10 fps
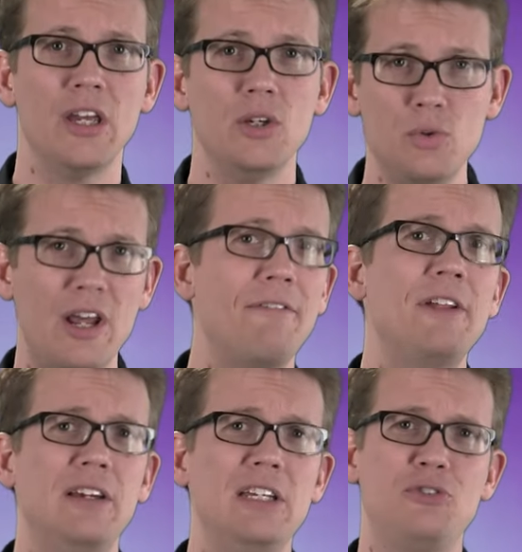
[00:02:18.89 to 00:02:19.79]
you
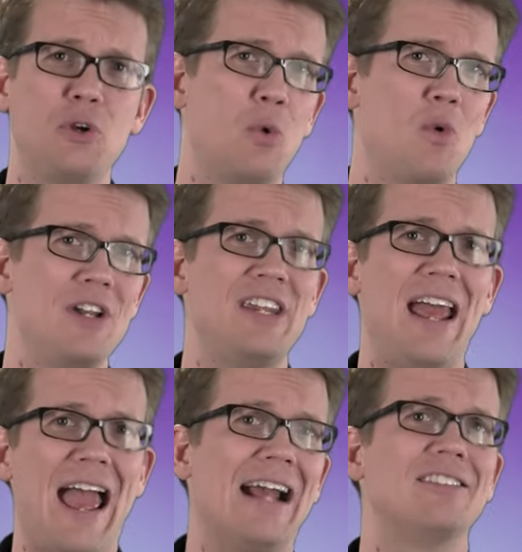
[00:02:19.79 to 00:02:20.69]
definitely don't want
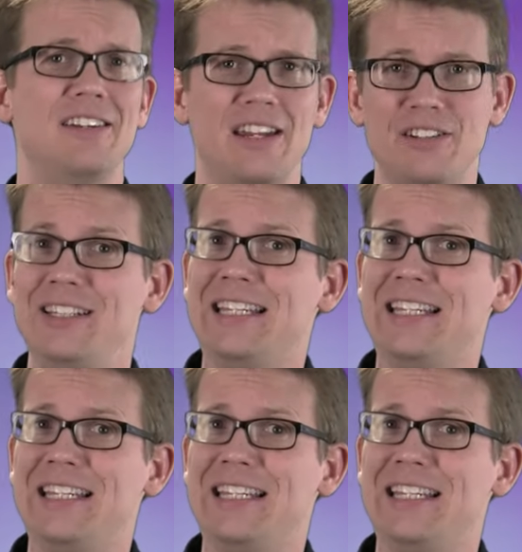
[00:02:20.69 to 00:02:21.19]
to accidentally